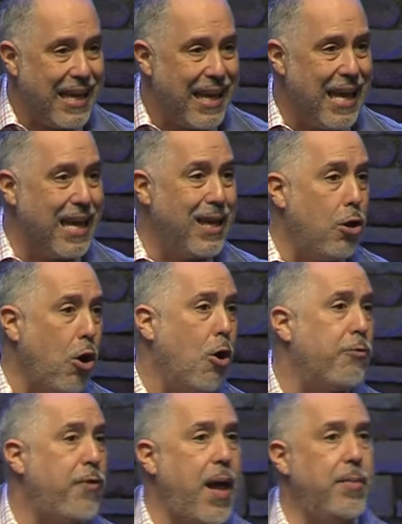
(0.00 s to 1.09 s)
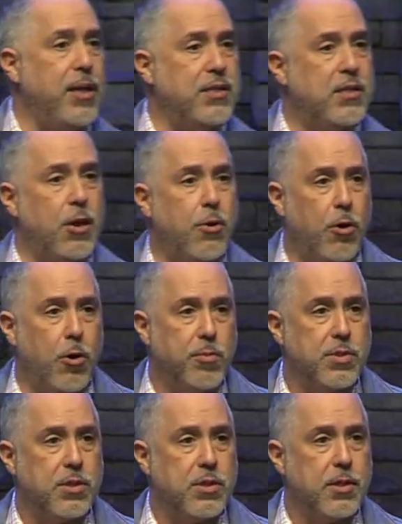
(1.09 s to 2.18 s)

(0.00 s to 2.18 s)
in our families, in our homes.